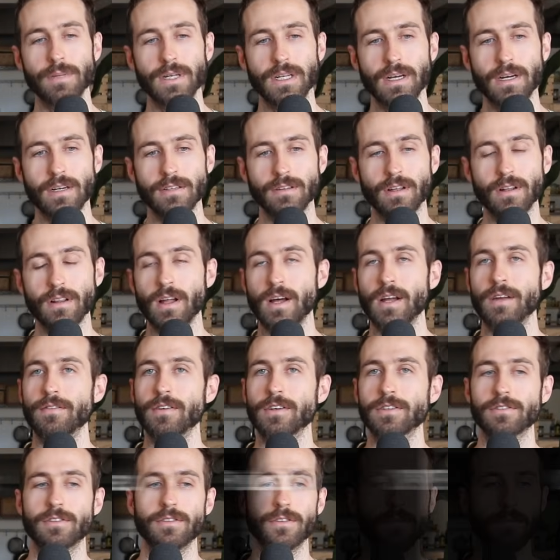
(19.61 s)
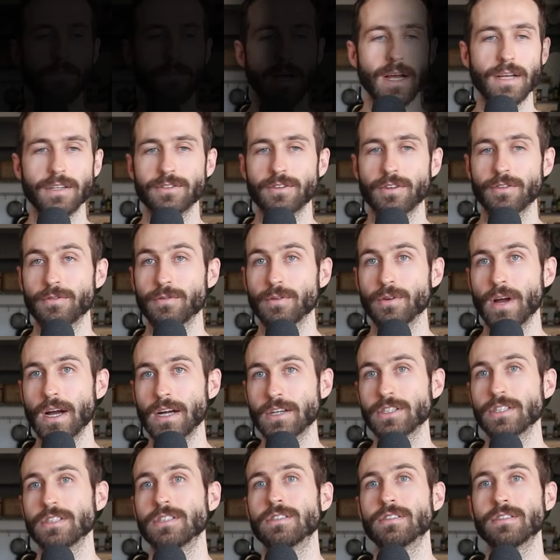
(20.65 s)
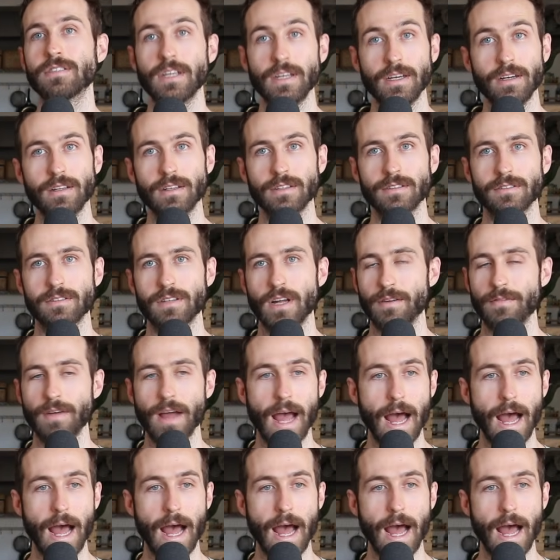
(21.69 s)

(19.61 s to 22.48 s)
because a lot of us learn best through actually seeing the stuff